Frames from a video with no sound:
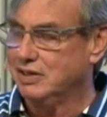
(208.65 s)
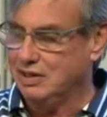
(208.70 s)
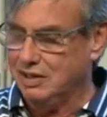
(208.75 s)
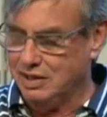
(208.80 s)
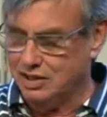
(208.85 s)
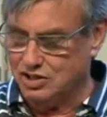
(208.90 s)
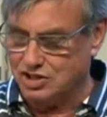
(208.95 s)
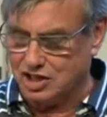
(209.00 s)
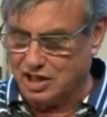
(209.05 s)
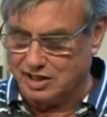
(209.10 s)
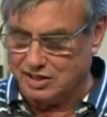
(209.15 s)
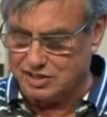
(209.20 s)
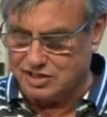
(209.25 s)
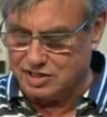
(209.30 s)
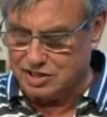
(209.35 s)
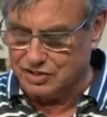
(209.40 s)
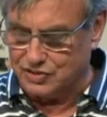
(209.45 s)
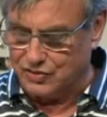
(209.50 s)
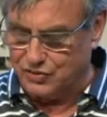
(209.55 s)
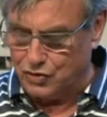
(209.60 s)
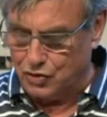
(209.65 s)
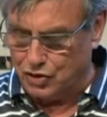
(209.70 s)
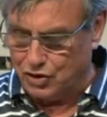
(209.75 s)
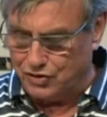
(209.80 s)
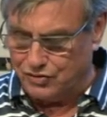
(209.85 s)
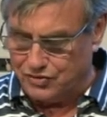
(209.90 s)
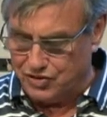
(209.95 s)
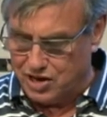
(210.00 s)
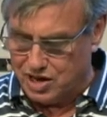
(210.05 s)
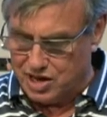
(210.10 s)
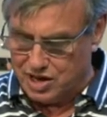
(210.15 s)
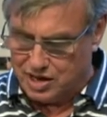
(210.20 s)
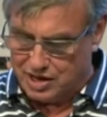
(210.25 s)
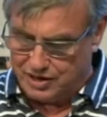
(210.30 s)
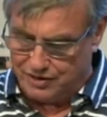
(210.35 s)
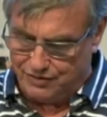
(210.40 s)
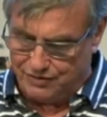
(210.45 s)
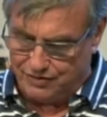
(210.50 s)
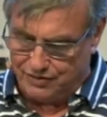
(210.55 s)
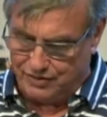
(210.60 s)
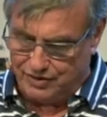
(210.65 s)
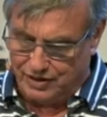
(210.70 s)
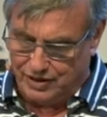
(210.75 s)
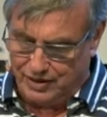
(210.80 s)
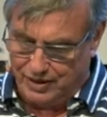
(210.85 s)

in Genesis 45,